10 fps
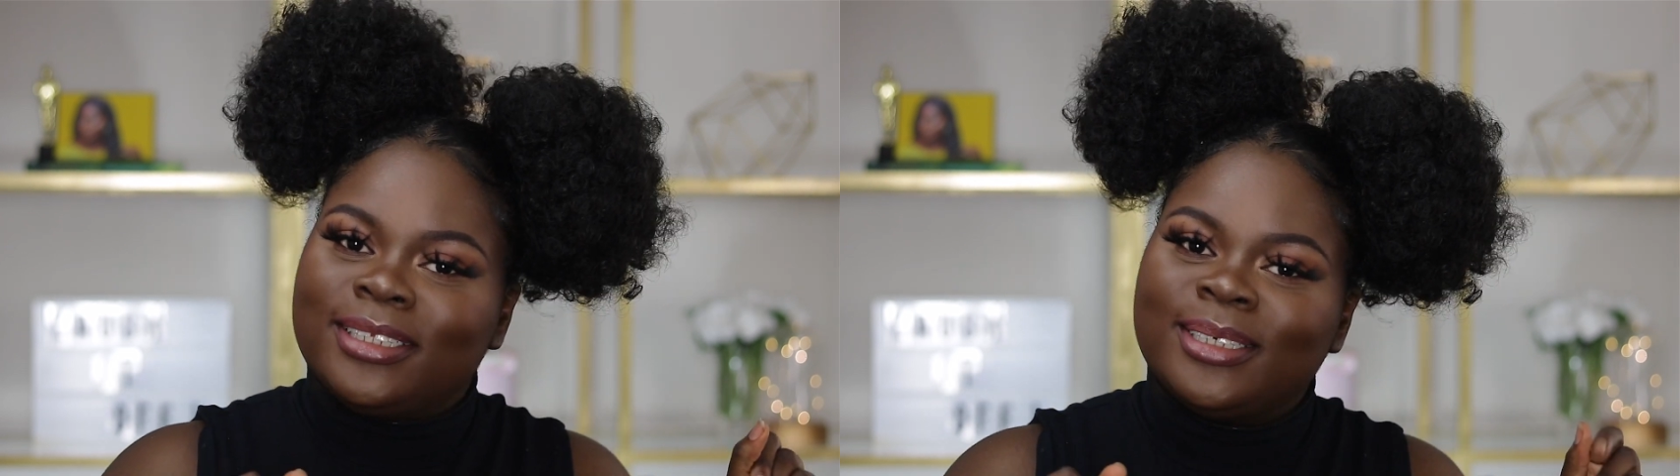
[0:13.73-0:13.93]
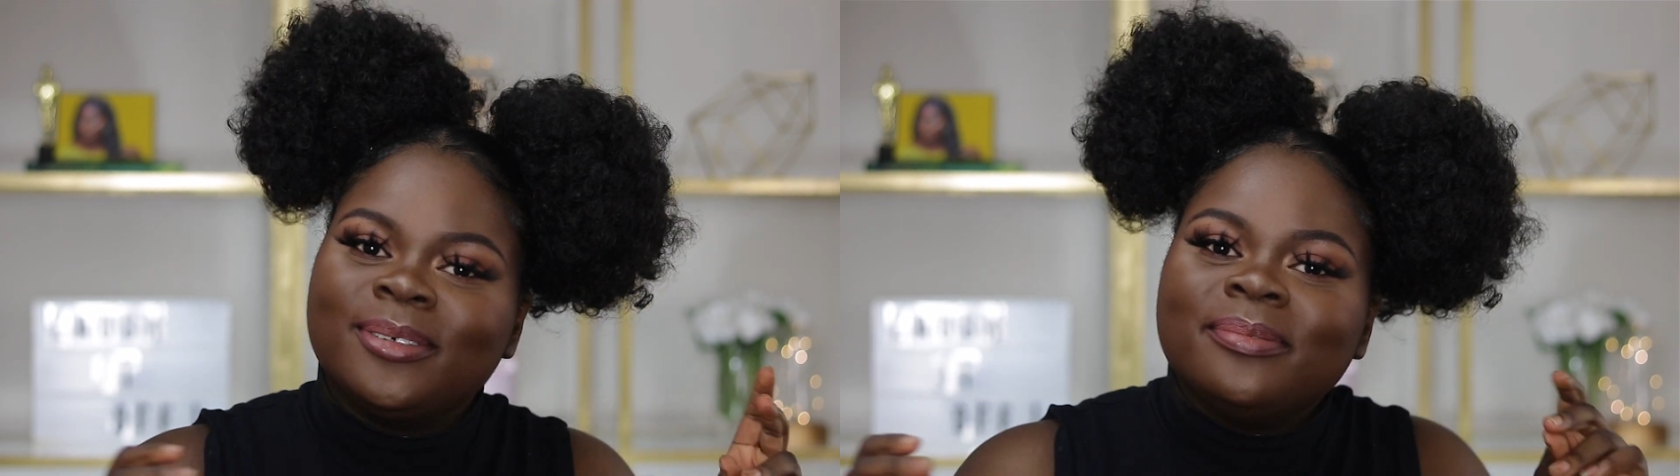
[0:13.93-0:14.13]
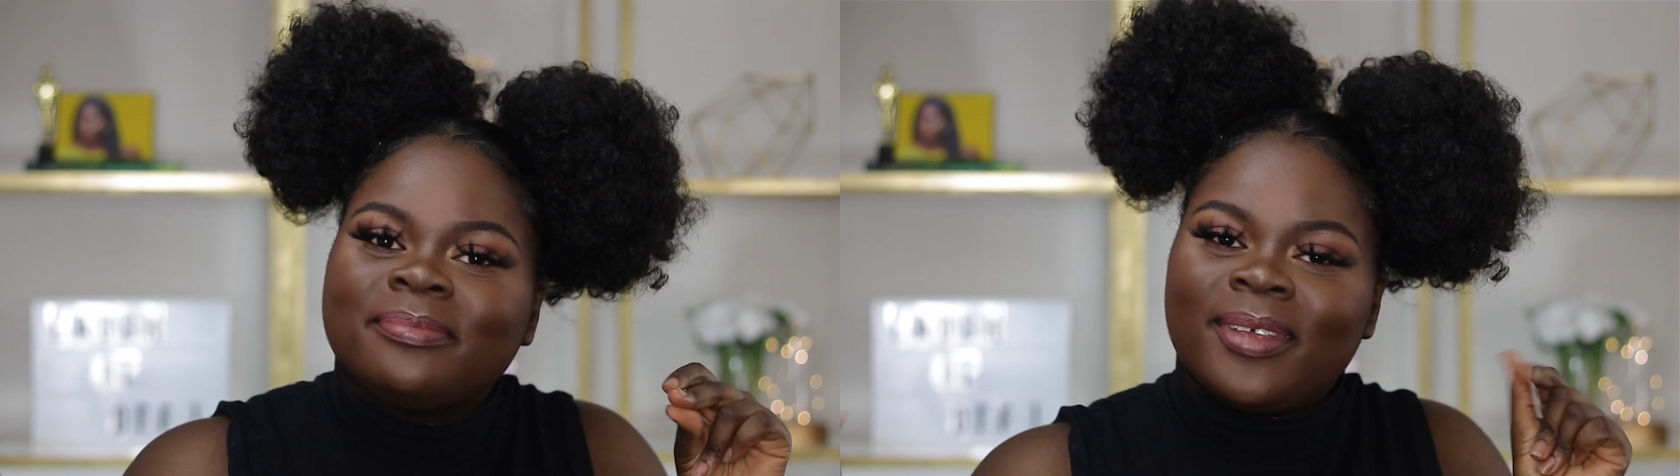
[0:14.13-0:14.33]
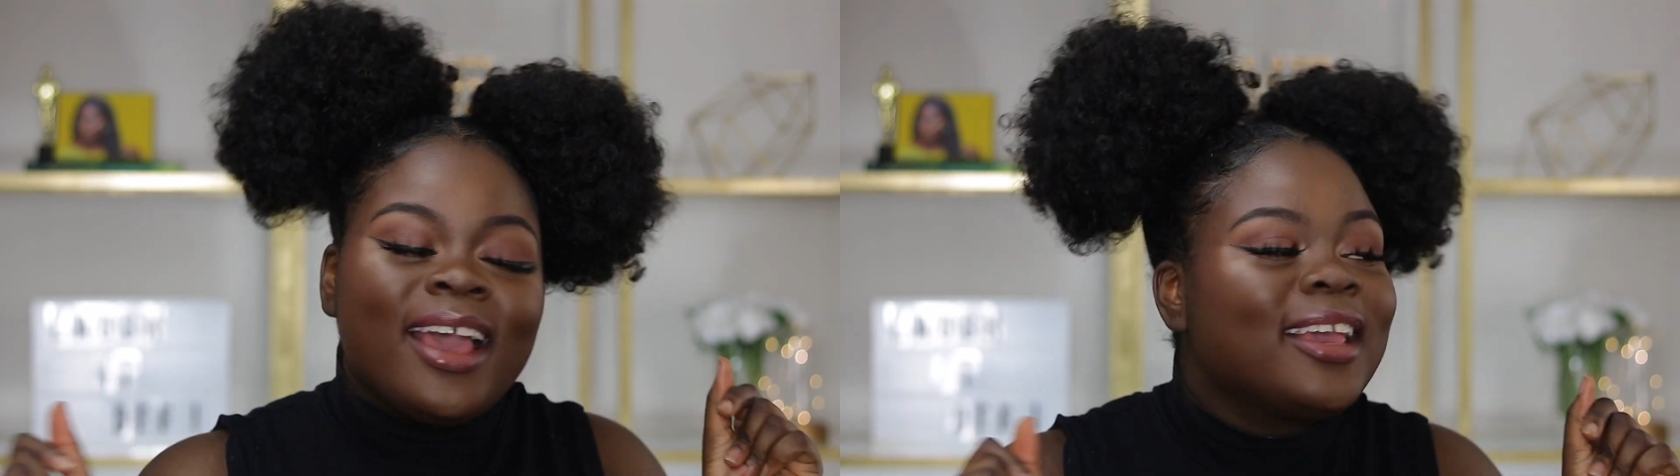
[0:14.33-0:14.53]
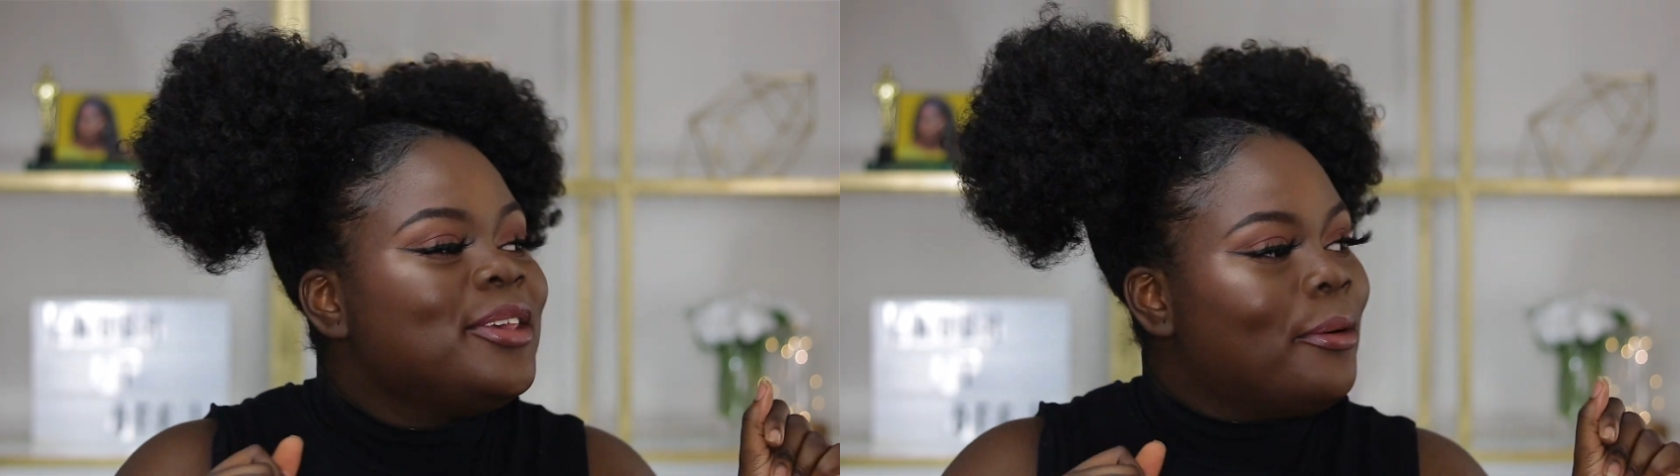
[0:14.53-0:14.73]
two,
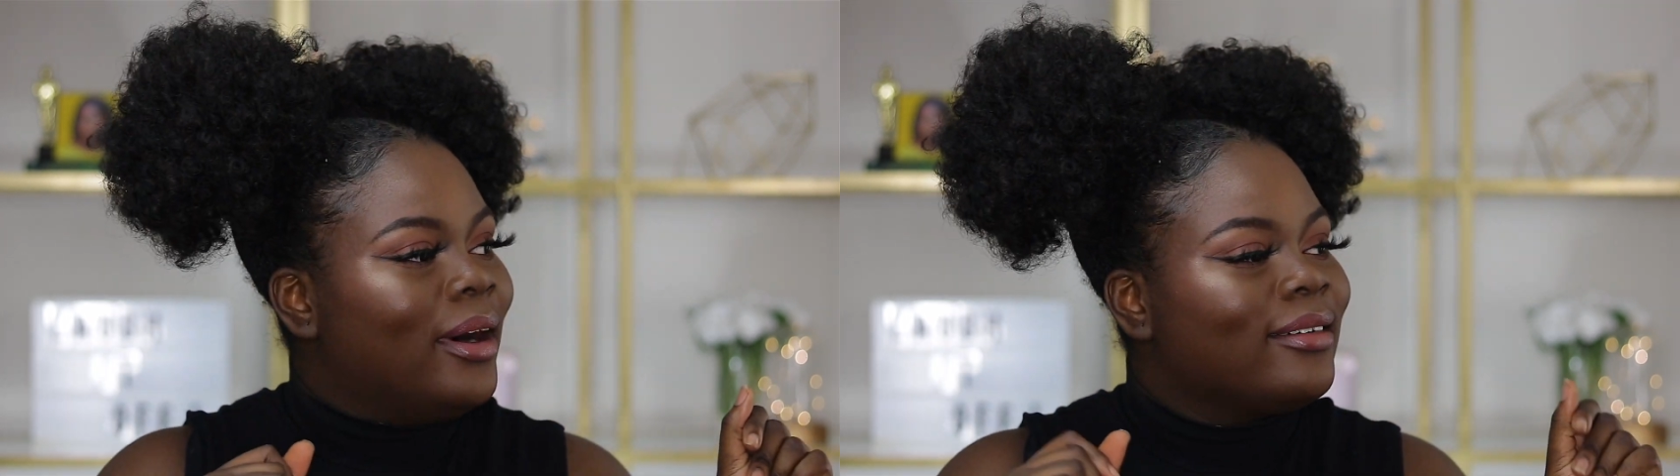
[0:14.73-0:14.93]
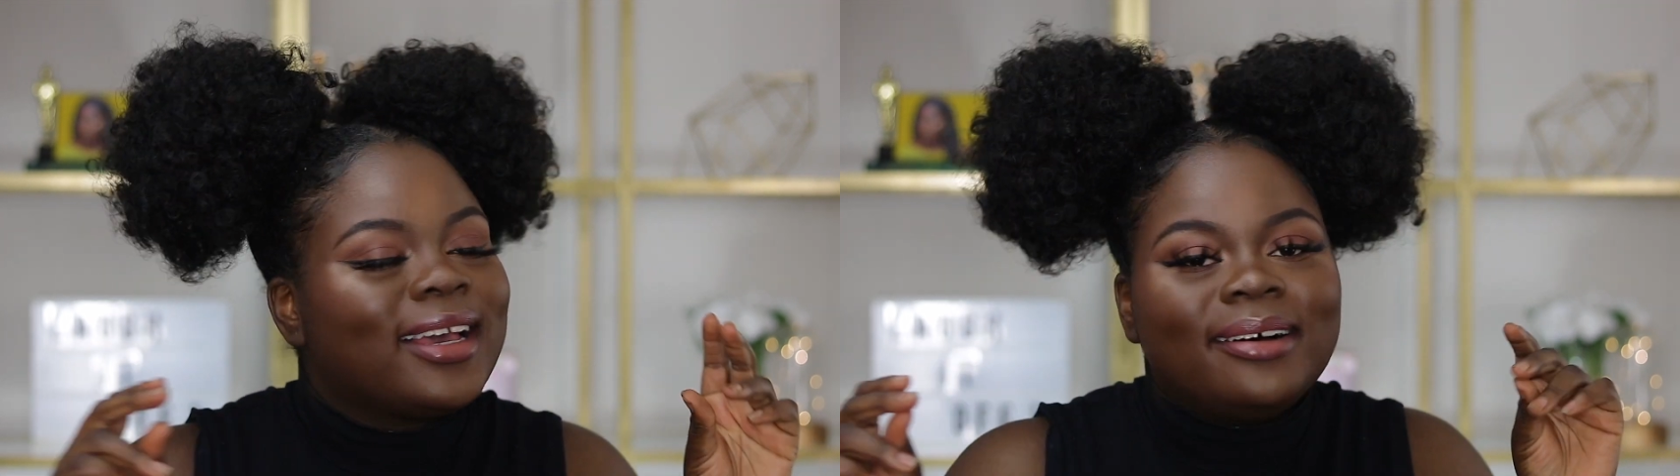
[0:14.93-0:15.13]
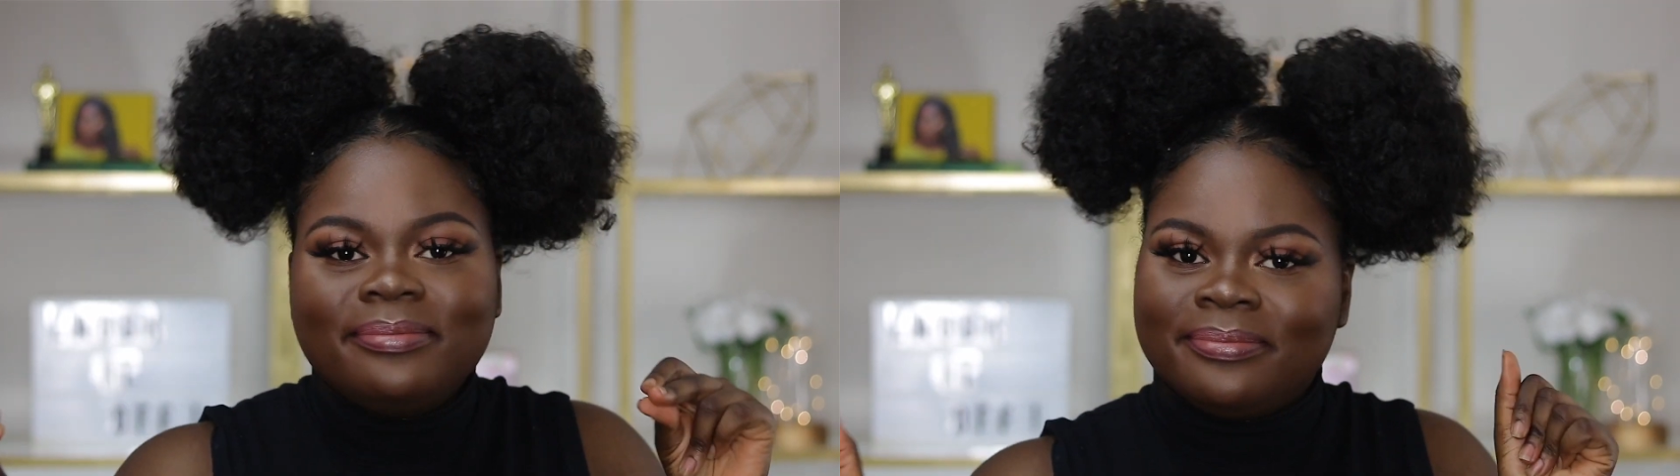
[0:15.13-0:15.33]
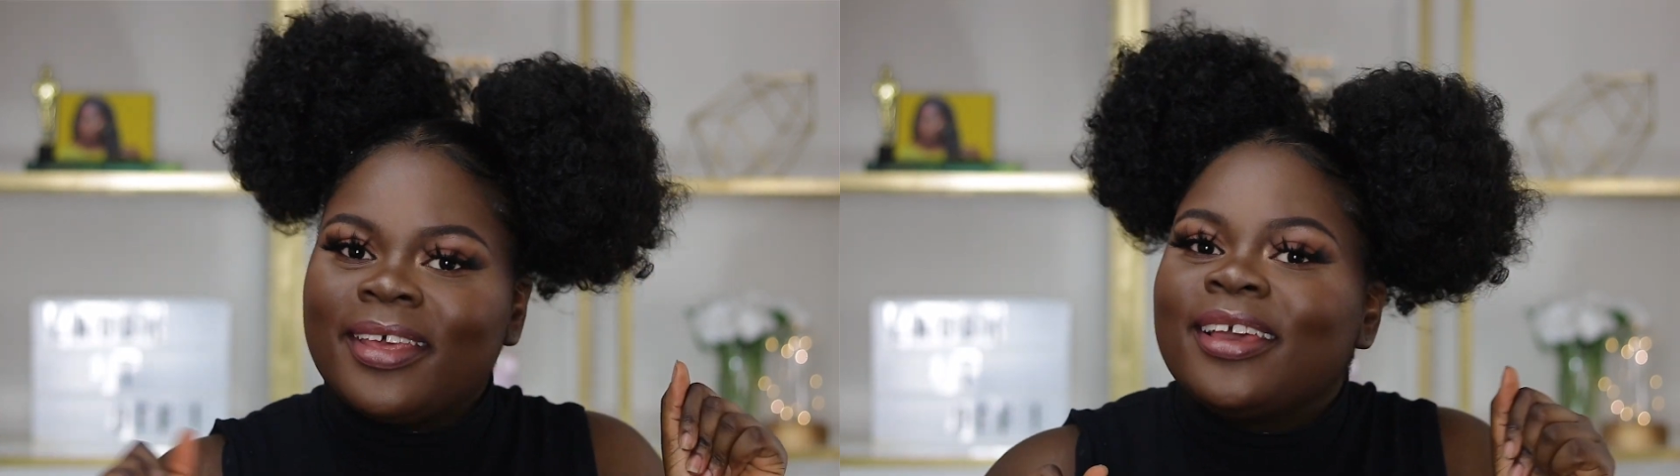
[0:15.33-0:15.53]
you're welcome.